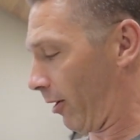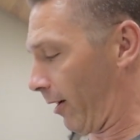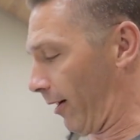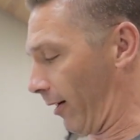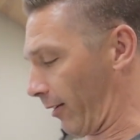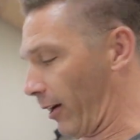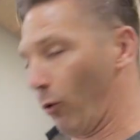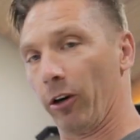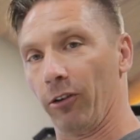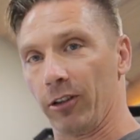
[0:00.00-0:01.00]
kind of
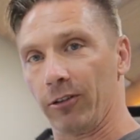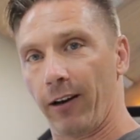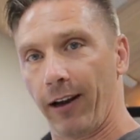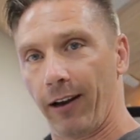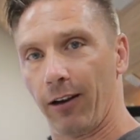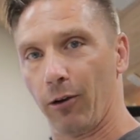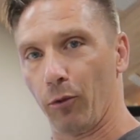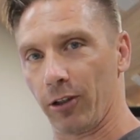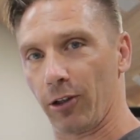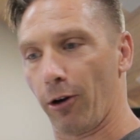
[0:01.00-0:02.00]
what it looks like,
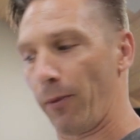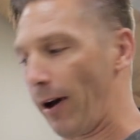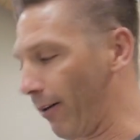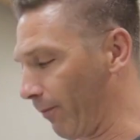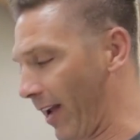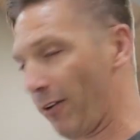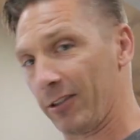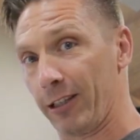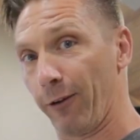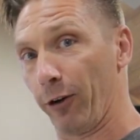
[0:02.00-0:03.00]
what it's all about, how
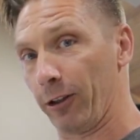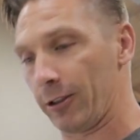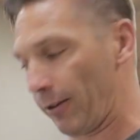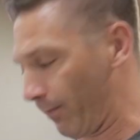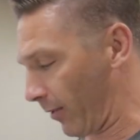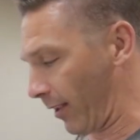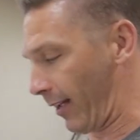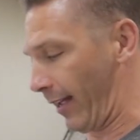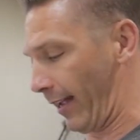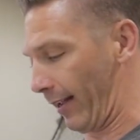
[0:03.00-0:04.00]
it's different.
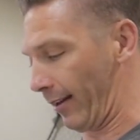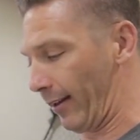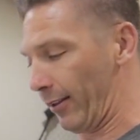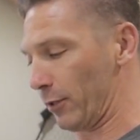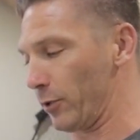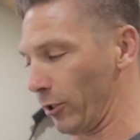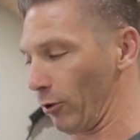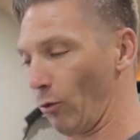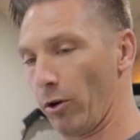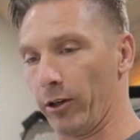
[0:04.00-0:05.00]
And this
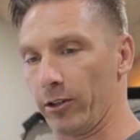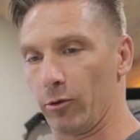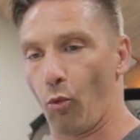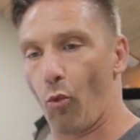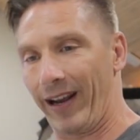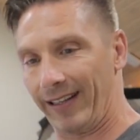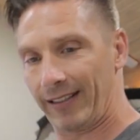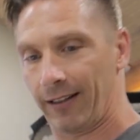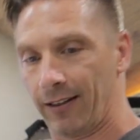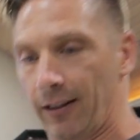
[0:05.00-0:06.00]
particular one is
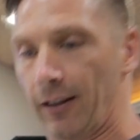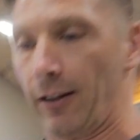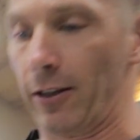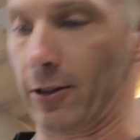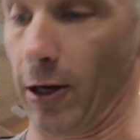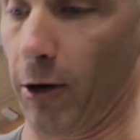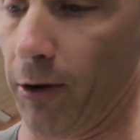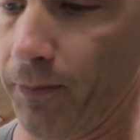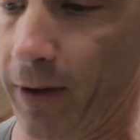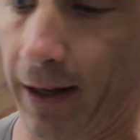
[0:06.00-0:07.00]
white.
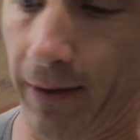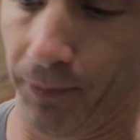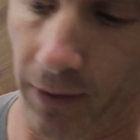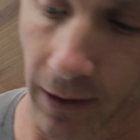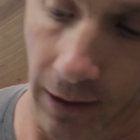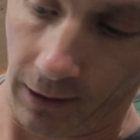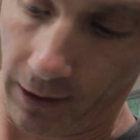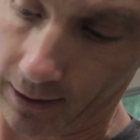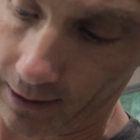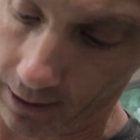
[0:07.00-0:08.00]
So
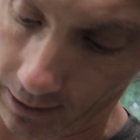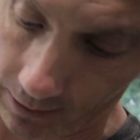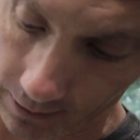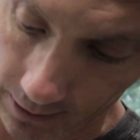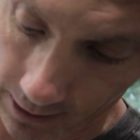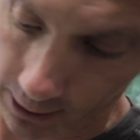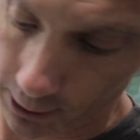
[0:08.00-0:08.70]
let's get